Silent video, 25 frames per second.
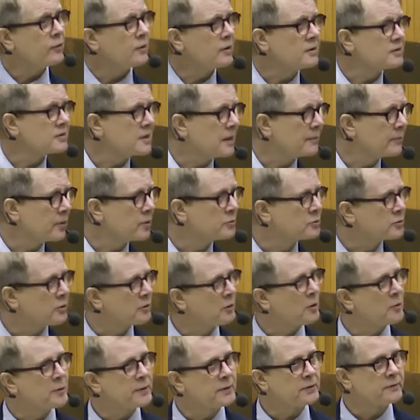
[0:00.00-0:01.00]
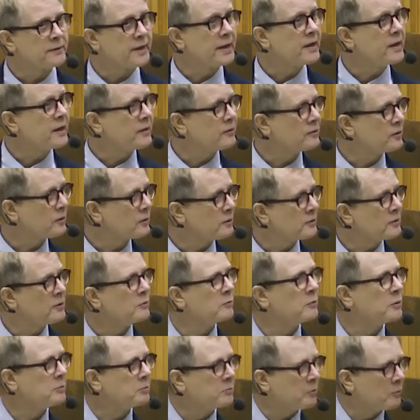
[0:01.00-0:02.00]
you're in suburbs or going to the Heathrow, you
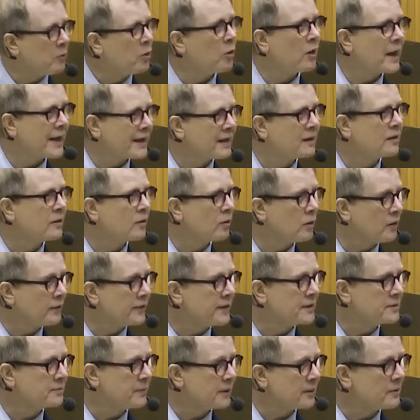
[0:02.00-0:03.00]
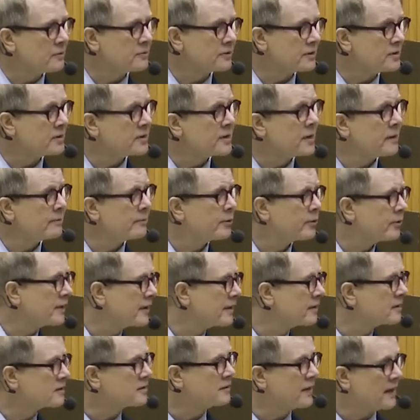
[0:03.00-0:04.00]
will more likely call this because it's cheaper
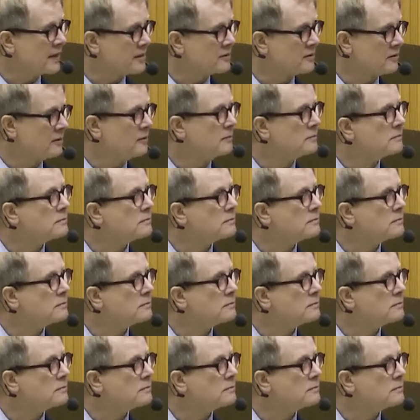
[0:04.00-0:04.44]
and it's nicer.